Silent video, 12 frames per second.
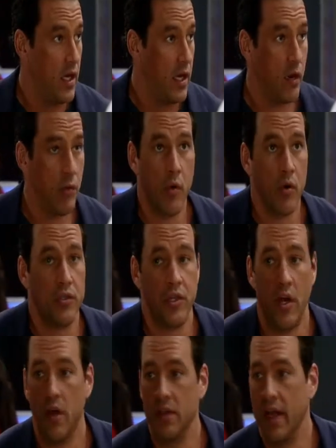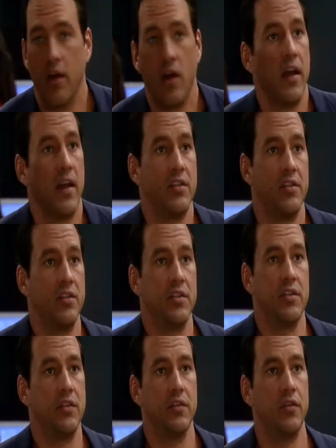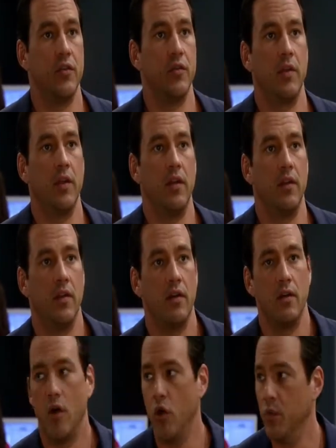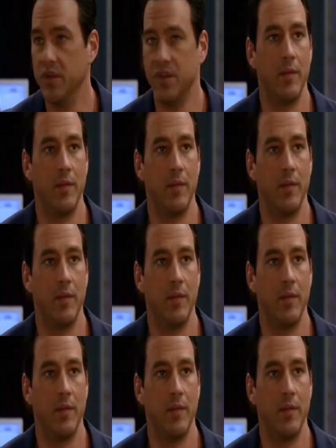here in Port Charles, I don't know, I guess she just assumed that home was